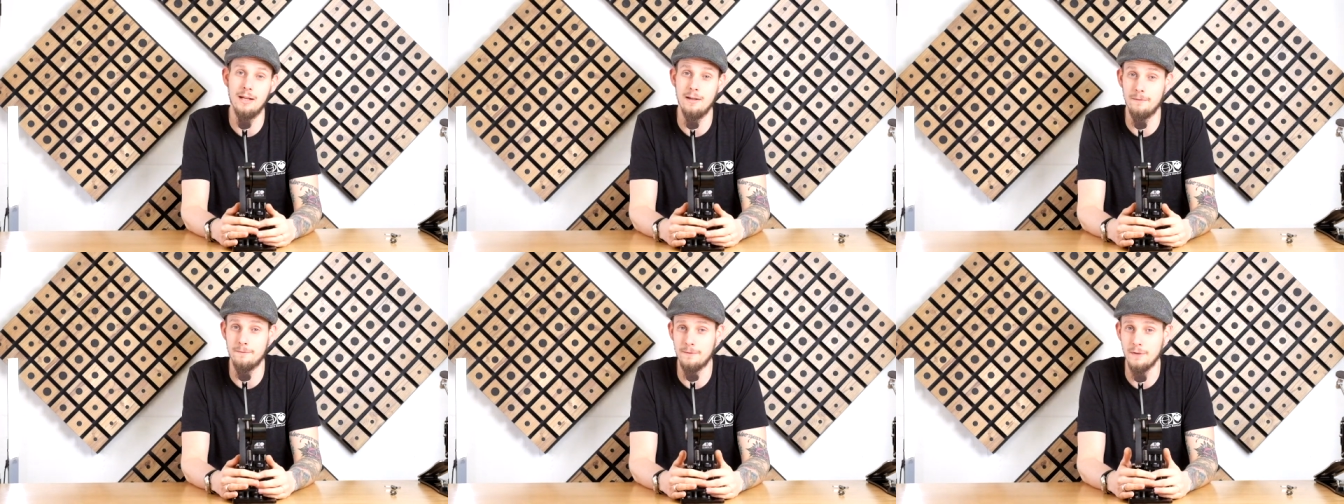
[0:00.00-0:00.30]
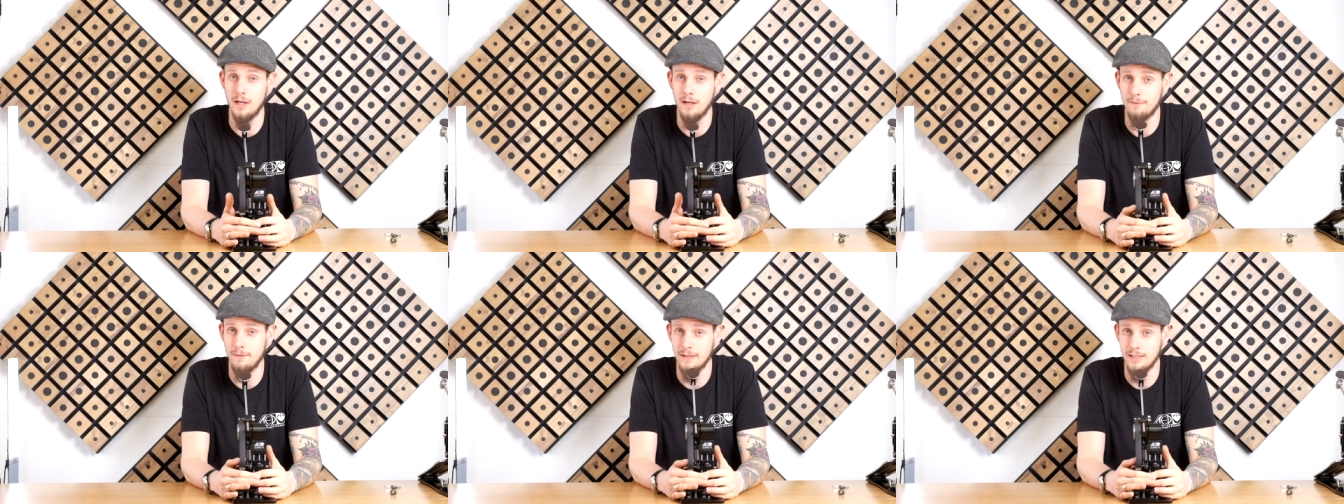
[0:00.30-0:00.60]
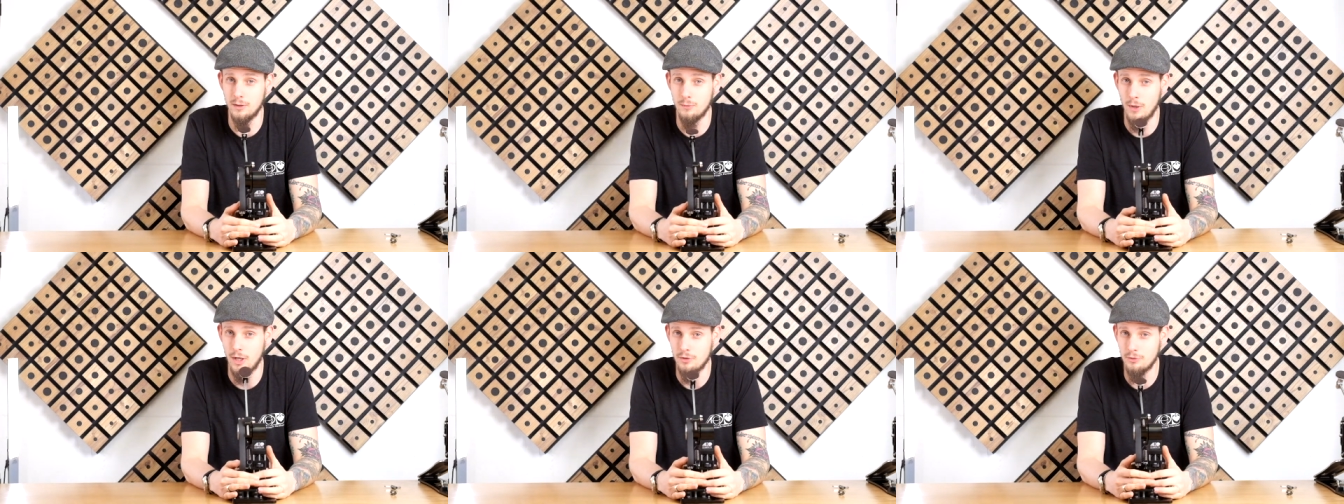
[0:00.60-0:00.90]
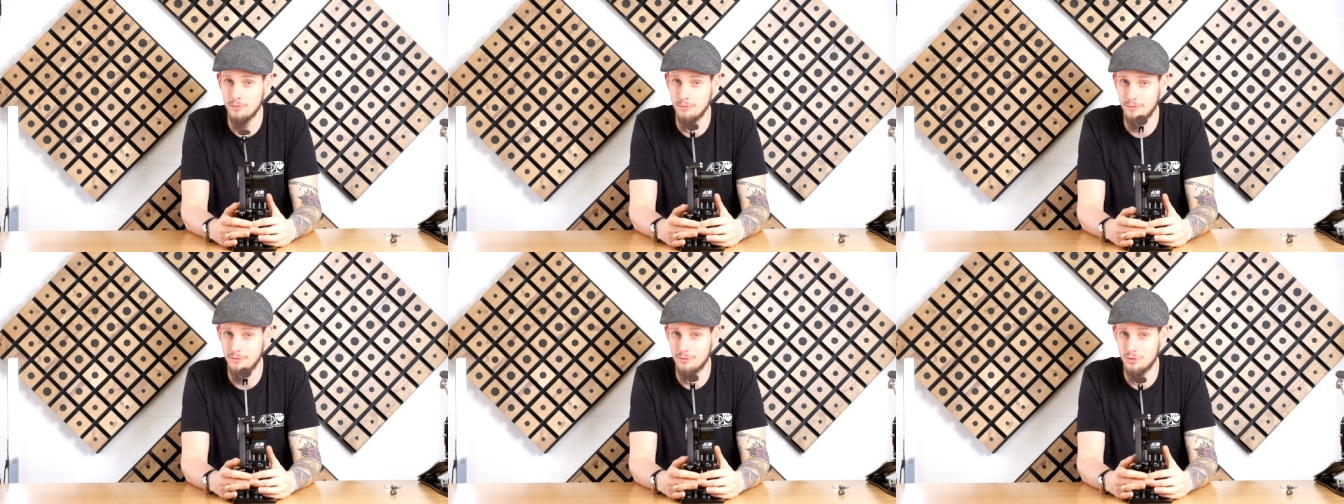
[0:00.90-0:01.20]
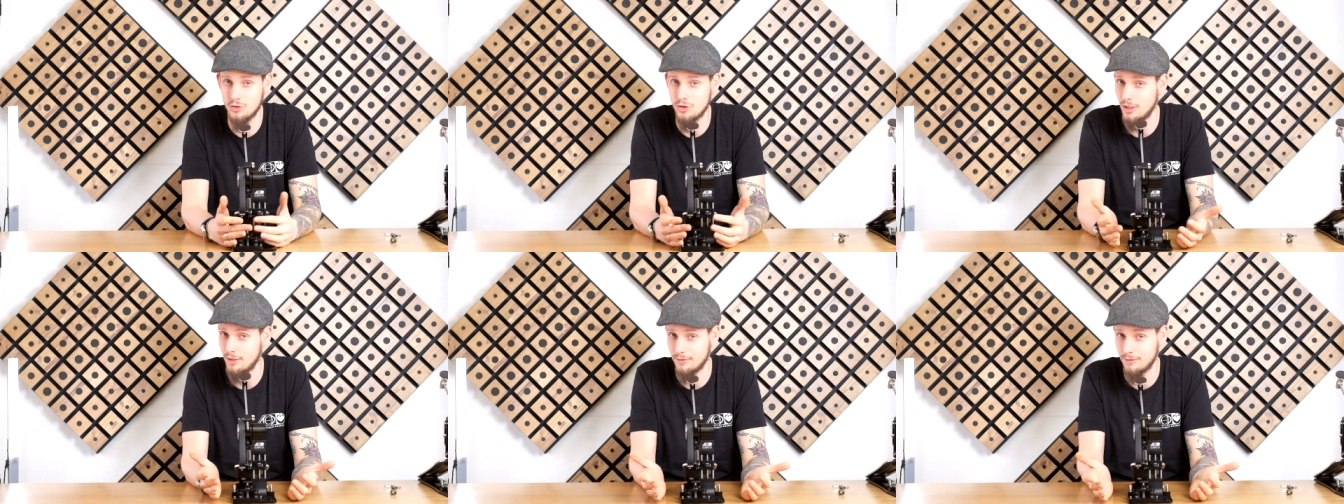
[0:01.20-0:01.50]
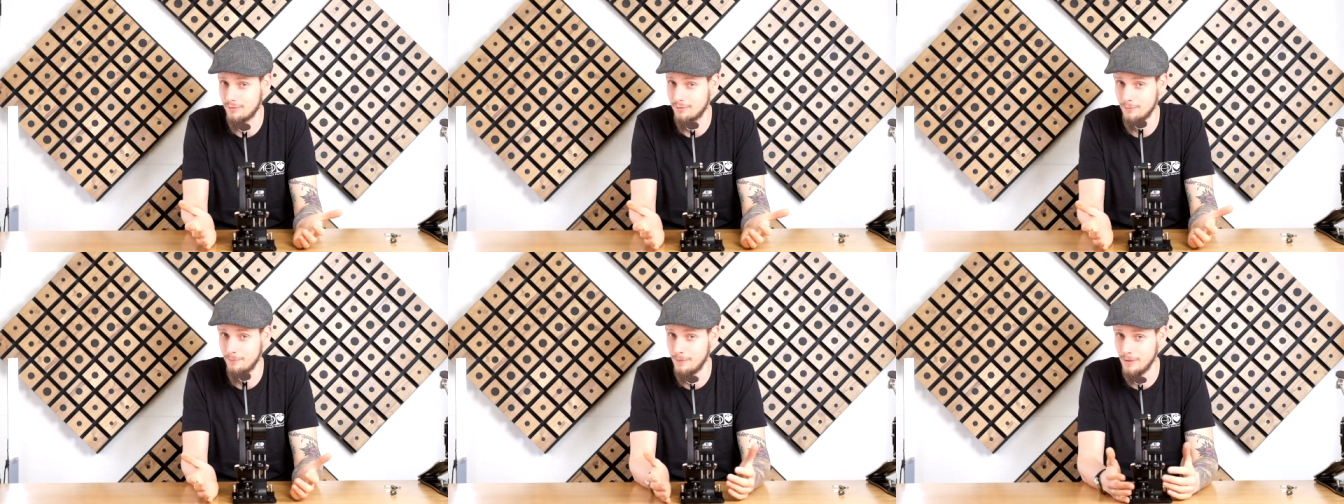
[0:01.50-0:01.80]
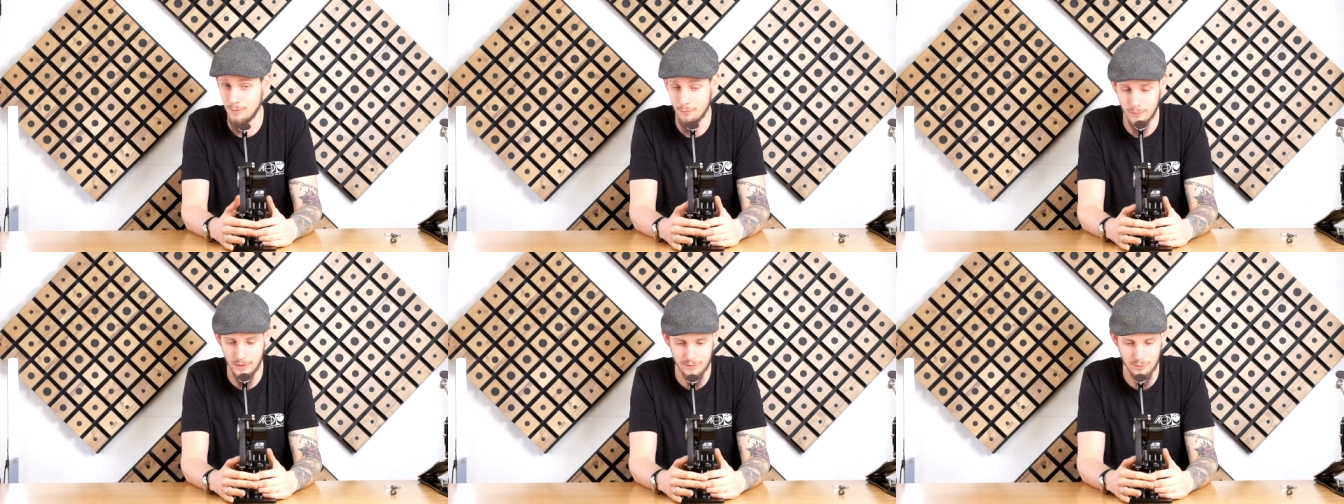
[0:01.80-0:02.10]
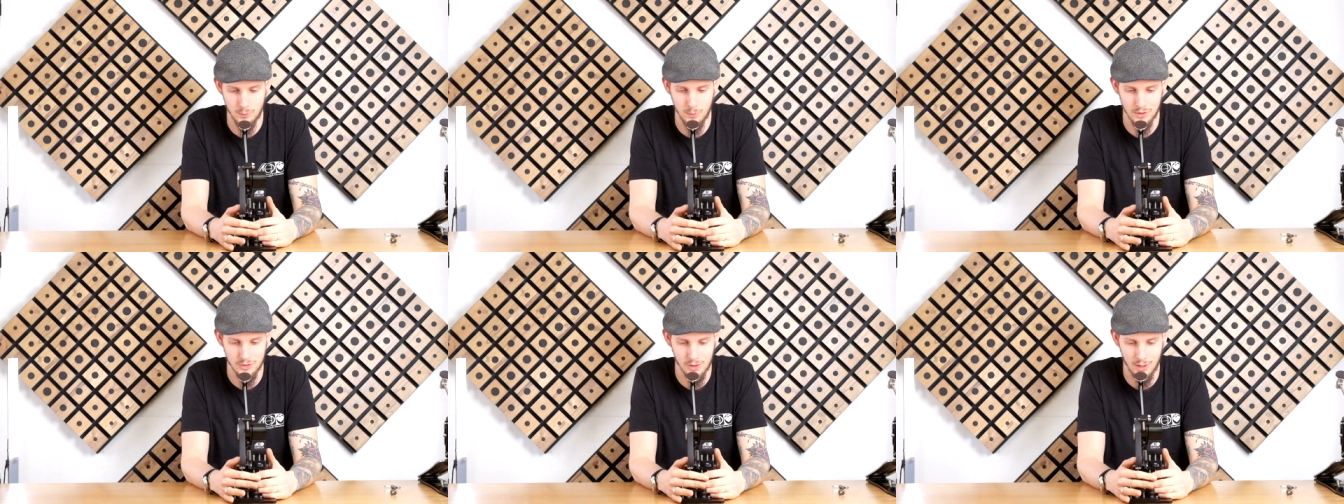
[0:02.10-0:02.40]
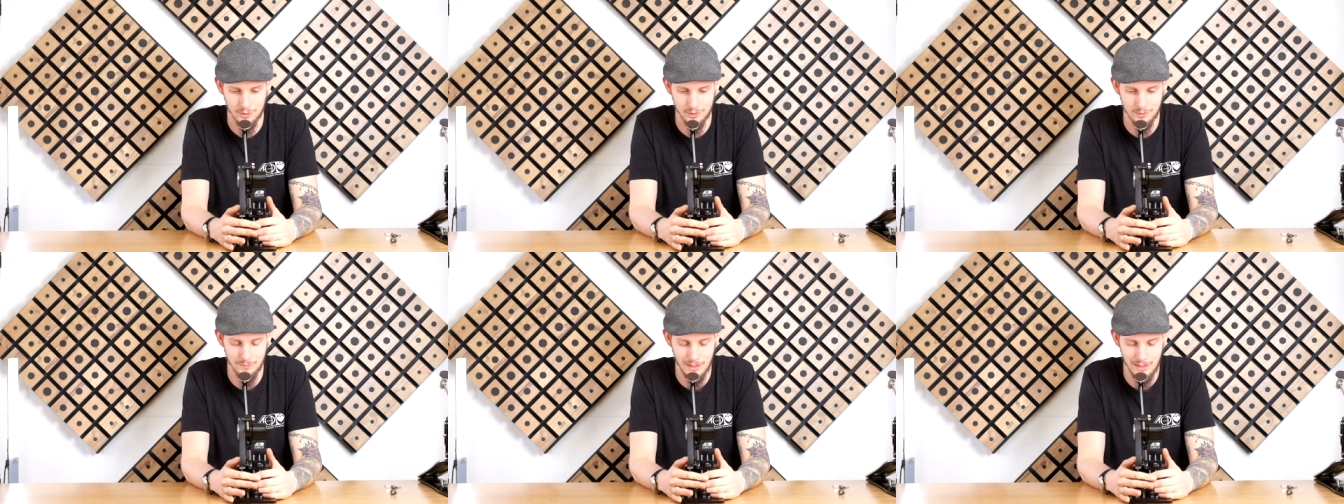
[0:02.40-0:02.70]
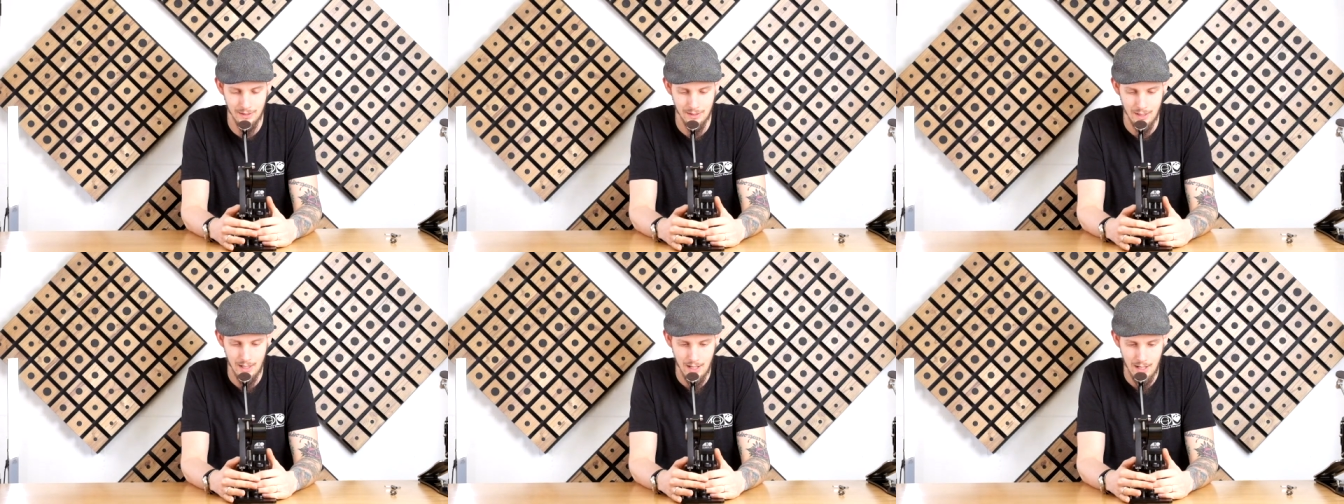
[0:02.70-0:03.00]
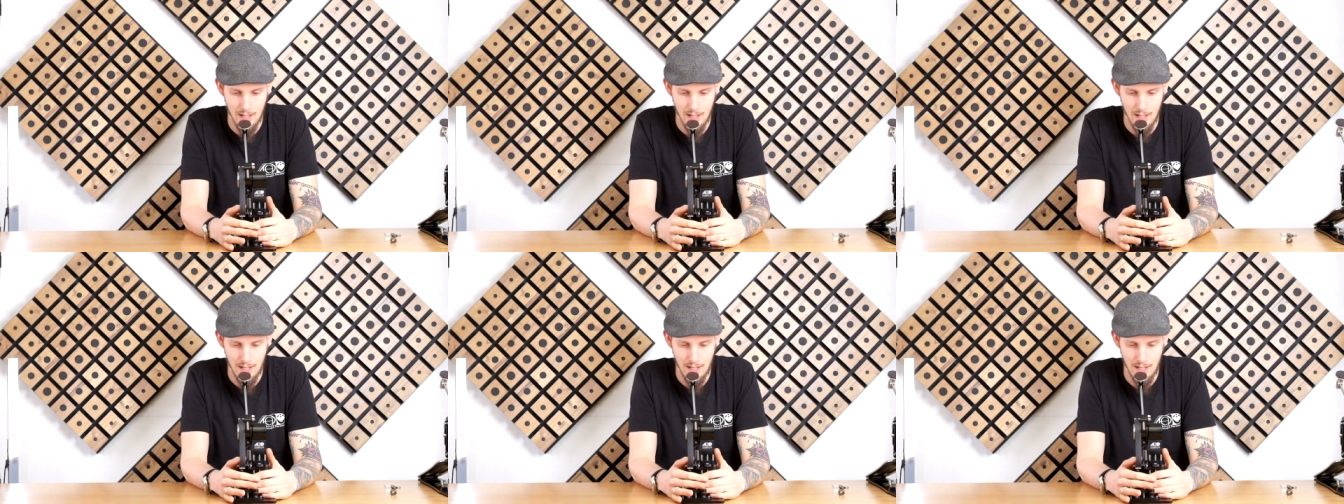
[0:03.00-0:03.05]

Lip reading: If you have any questions, just feel free to reach out to me.